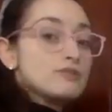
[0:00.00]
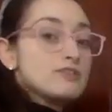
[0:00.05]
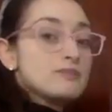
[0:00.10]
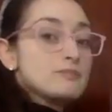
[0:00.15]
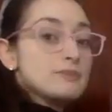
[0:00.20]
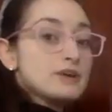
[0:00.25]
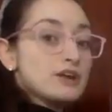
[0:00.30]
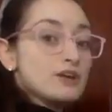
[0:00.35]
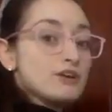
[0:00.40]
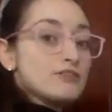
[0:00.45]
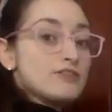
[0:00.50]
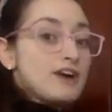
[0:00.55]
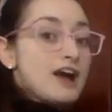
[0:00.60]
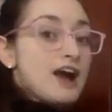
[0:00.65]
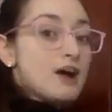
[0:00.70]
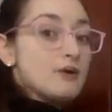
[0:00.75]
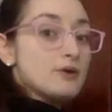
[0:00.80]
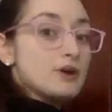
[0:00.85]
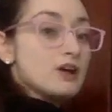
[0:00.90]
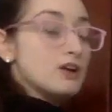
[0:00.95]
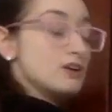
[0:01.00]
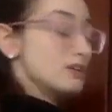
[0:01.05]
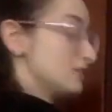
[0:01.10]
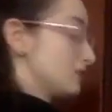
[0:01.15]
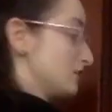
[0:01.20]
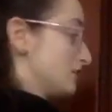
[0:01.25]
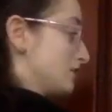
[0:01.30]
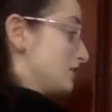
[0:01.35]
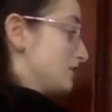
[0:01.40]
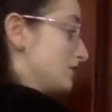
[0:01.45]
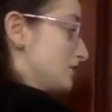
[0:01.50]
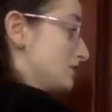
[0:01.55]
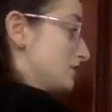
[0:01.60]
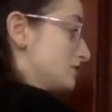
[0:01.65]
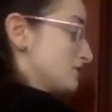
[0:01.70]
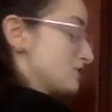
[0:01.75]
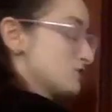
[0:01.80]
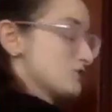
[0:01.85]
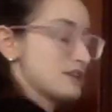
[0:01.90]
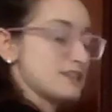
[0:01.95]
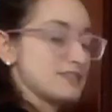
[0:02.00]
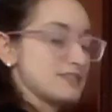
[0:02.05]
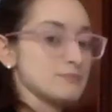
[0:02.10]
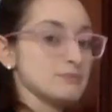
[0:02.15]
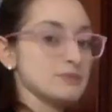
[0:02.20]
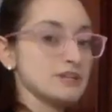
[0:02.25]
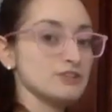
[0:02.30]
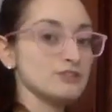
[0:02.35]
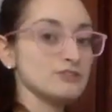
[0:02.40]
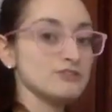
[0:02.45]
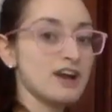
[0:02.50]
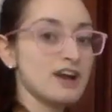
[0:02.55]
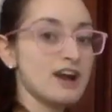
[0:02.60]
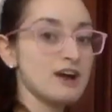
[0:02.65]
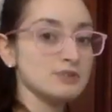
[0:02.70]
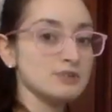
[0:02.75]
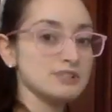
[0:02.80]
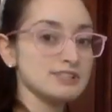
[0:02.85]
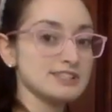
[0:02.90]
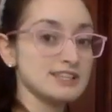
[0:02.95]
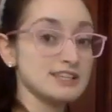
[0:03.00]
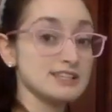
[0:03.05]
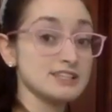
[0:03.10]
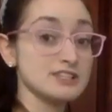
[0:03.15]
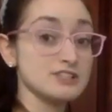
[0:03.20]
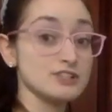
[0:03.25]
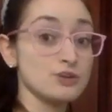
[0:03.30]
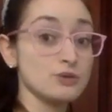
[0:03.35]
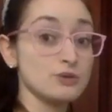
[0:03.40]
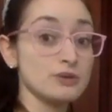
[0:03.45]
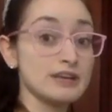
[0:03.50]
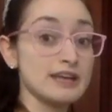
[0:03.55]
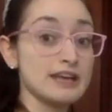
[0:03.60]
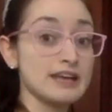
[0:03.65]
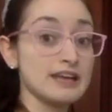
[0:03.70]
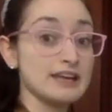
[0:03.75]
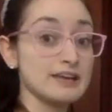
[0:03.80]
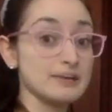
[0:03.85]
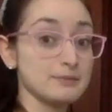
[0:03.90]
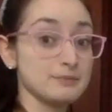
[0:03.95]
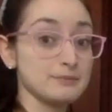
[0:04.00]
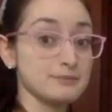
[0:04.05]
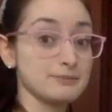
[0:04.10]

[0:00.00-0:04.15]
the middle vowel so that the middle vowel says its own name.